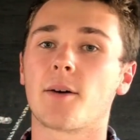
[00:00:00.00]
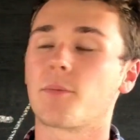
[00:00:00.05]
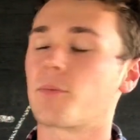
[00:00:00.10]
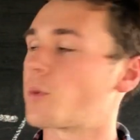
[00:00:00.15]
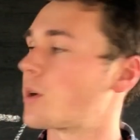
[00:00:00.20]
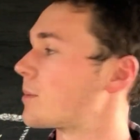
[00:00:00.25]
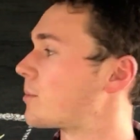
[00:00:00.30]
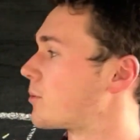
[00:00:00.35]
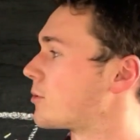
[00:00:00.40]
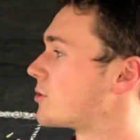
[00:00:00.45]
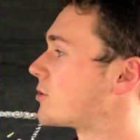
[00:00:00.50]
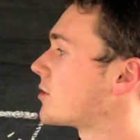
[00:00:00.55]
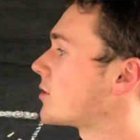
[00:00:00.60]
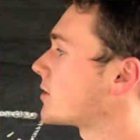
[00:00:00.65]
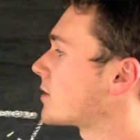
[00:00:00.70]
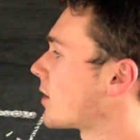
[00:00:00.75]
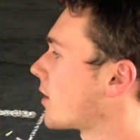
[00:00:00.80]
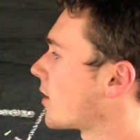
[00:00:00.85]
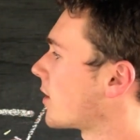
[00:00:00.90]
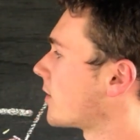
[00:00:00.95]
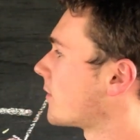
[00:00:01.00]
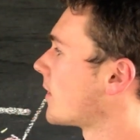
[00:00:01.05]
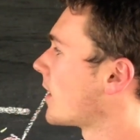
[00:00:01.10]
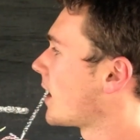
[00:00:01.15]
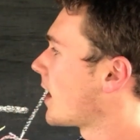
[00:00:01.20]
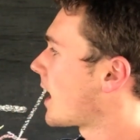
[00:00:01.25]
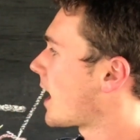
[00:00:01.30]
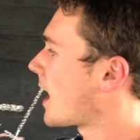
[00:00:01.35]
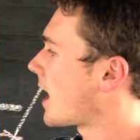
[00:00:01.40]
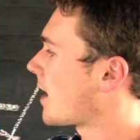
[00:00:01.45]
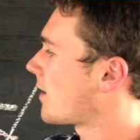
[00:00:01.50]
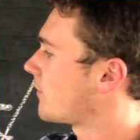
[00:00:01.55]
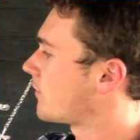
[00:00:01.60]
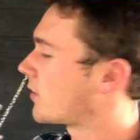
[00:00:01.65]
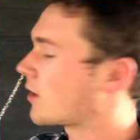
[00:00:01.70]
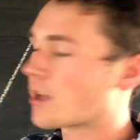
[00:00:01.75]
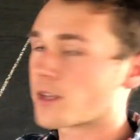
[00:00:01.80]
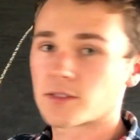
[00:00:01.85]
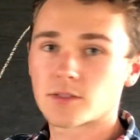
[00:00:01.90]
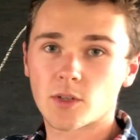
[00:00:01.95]
We produce a lot of
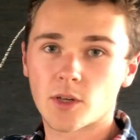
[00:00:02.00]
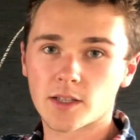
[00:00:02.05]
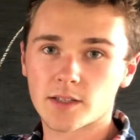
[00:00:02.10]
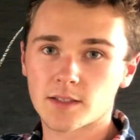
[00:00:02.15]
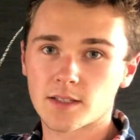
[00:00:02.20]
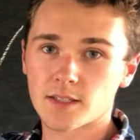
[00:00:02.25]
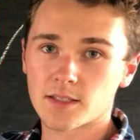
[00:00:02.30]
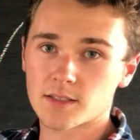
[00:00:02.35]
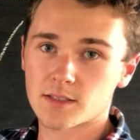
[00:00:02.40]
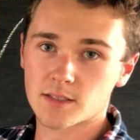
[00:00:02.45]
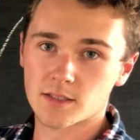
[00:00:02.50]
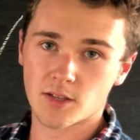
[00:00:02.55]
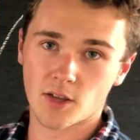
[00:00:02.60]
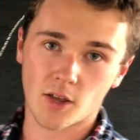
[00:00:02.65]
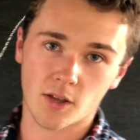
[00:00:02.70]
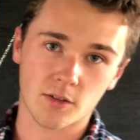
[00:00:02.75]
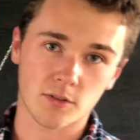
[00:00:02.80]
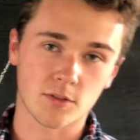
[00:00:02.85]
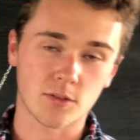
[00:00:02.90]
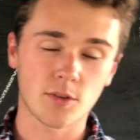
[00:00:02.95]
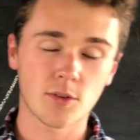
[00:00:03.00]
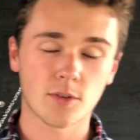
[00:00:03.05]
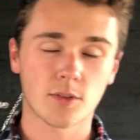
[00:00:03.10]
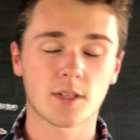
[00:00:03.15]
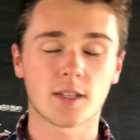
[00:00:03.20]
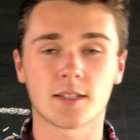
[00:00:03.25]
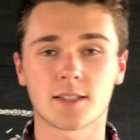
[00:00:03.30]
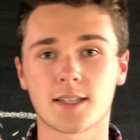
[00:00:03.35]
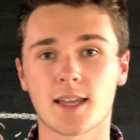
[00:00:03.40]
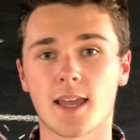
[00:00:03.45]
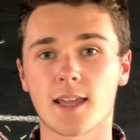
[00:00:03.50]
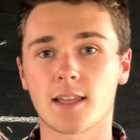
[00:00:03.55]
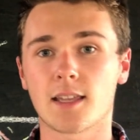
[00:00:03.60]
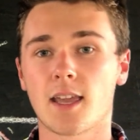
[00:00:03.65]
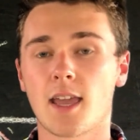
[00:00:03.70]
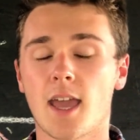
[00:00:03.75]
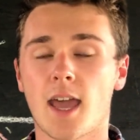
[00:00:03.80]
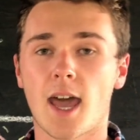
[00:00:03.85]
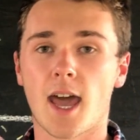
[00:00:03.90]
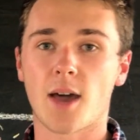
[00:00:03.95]
videos like this so you can take
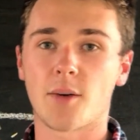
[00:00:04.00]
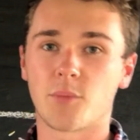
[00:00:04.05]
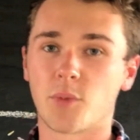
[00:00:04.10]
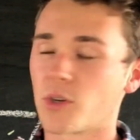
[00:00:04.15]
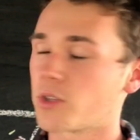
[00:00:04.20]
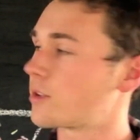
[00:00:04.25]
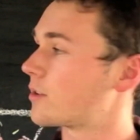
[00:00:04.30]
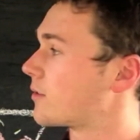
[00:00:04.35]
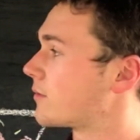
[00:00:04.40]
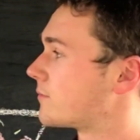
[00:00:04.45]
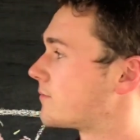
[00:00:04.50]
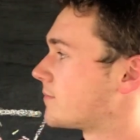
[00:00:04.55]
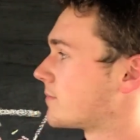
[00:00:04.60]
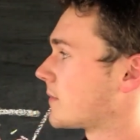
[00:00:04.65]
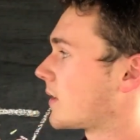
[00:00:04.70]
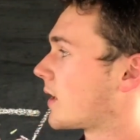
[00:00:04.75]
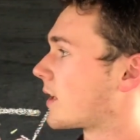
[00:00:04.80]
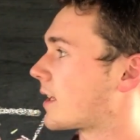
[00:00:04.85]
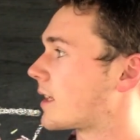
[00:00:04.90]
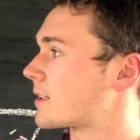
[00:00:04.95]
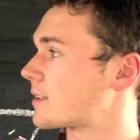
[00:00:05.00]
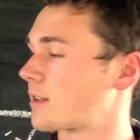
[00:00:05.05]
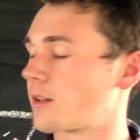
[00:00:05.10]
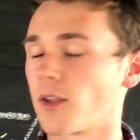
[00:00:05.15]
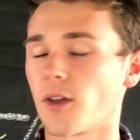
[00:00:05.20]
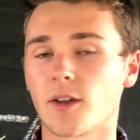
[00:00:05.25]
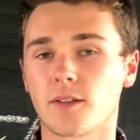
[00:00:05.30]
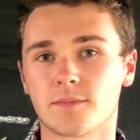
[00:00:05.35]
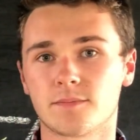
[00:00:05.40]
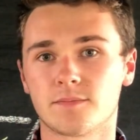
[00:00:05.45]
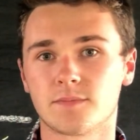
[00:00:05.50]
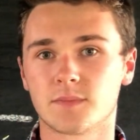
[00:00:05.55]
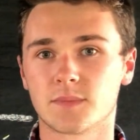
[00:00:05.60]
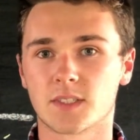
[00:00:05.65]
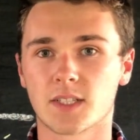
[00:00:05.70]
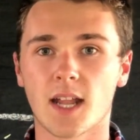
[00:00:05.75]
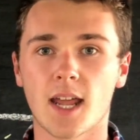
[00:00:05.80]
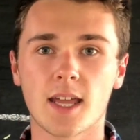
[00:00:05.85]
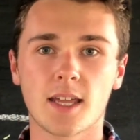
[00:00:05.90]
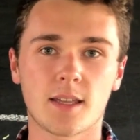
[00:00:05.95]
what you've, I guess, learned
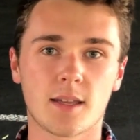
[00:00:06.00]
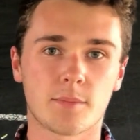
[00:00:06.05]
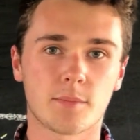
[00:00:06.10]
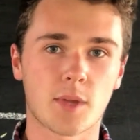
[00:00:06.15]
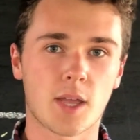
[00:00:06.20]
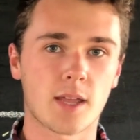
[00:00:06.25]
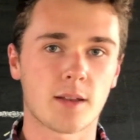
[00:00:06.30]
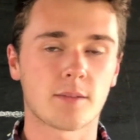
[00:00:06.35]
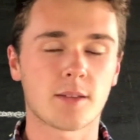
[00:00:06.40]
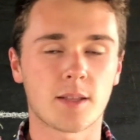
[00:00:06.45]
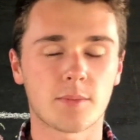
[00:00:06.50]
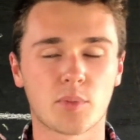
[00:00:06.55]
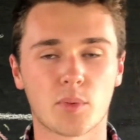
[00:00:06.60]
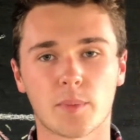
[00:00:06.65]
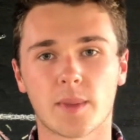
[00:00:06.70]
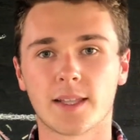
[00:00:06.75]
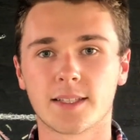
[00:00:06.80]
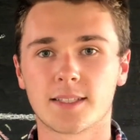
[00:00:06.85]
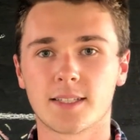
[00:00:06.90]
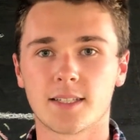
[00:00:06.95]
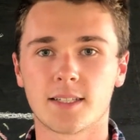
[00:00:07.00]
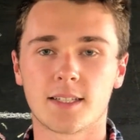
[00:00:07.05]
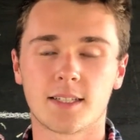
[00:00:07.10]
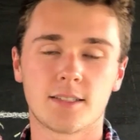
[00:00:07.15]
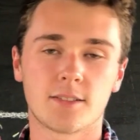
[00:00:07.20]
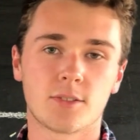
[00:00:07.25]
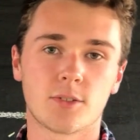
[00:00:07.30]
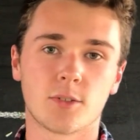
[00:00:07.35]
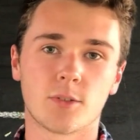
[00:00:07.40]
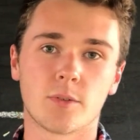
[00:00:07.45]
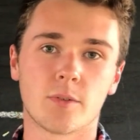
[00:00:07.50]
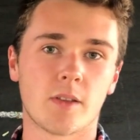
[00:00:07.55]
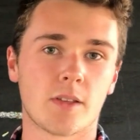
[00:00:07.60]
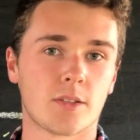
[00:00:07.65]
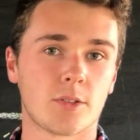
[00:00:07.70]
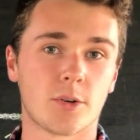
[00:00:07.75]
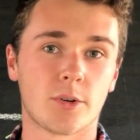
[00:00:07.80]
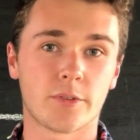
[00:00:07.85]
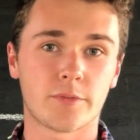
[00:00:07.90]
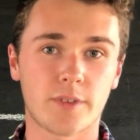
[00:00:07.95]
today and implement it into
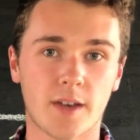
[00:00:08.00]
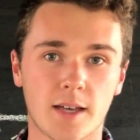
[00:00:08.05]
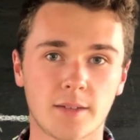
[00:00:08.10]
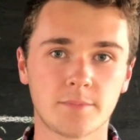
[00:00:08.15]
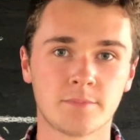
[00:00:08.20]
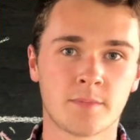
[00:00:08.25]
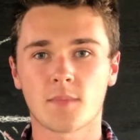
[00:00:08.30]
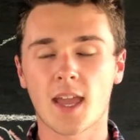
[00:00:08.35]
your farm.